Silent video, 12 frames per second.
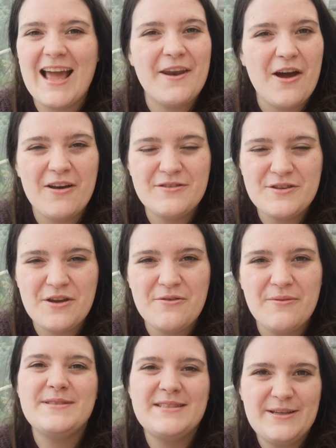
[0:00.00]
and so
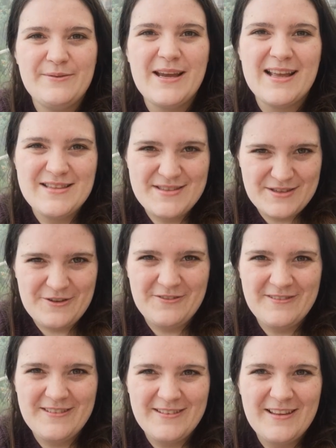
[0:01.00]
I'll see you again soon.